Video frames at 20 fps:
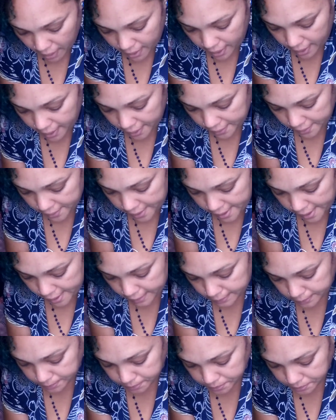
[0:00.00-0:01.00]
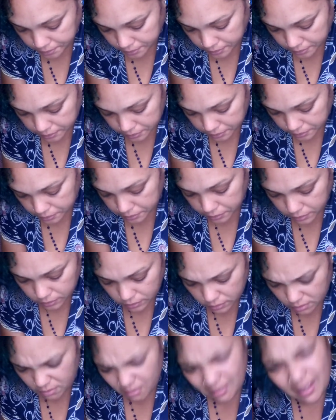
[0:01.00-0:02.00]
and
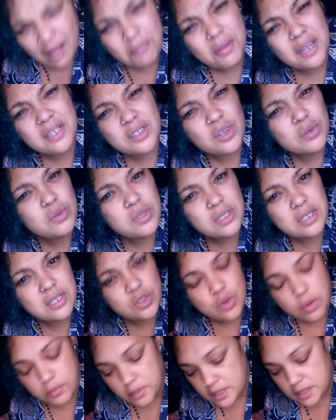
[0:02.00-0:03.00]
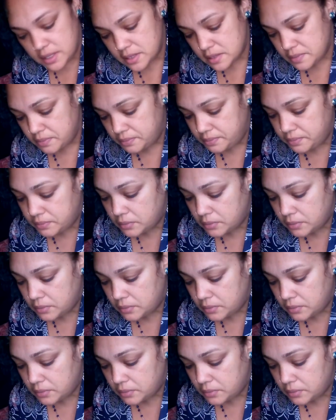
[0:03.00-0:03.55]
I made toasted zombies.